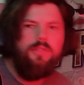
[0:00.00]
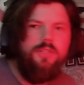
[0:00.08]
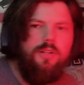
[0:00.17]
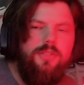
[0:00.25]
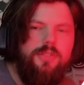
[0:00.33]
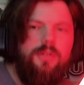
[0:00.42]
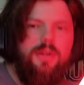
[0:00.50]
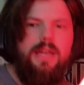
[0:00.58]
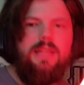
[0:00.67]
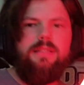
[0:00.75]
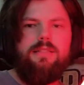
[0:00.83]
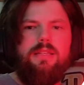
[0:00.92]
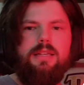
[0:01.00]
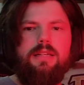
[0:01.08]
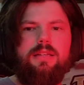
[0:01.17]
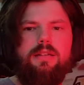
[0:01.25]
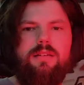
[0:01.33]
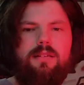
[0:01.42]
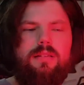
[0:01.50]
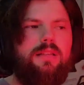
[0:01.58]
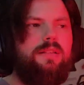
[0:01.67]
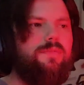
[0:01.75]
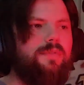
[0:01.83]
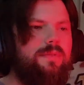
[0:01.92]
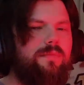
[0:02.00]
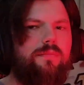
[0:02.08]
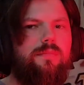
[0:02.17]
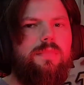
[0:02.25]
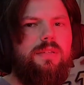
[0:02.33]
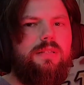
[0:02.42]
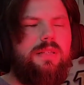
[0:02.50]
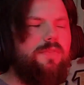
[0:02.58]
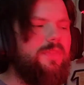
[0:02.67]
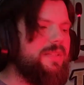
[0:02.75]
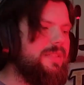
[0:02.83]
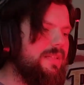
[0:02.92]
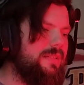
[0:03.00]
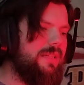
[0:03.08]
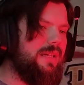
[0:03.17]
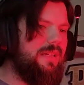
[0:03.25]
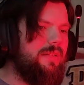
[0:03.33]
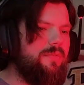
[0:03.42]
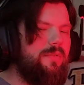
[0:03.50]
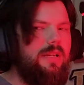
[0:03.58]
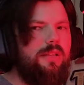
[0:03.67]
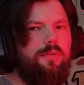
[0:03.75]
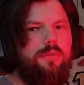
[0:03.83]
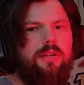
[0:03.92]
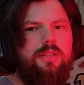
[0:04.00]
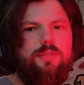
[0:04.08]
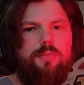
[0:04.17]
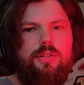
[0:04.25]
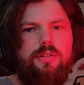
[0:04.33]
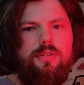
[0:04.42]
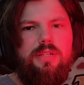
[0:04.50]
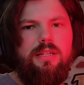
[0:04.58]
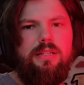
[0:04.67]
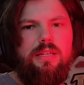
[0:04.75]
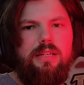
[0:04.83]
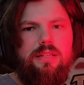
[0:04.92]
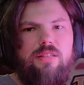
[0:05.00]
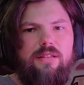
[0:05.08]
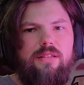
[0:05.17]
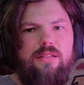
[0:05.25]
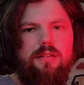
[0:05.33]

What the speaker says: which also has, like, it definitely sounds like Kylo Ren, because when you de-ignite it,